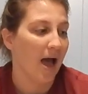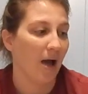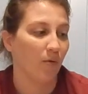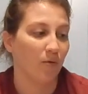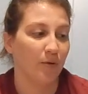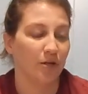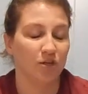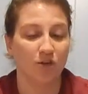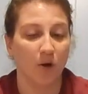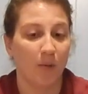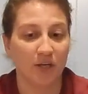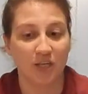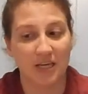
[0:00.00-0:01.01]
I would put
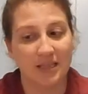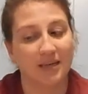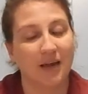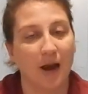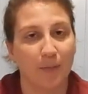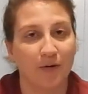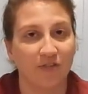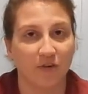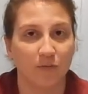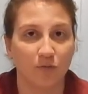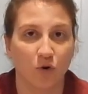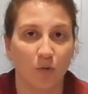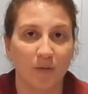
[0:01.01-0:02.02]
so much in the diaper for
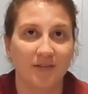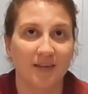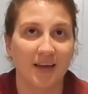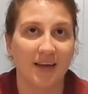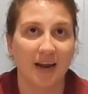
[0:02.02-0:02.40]
absorbency,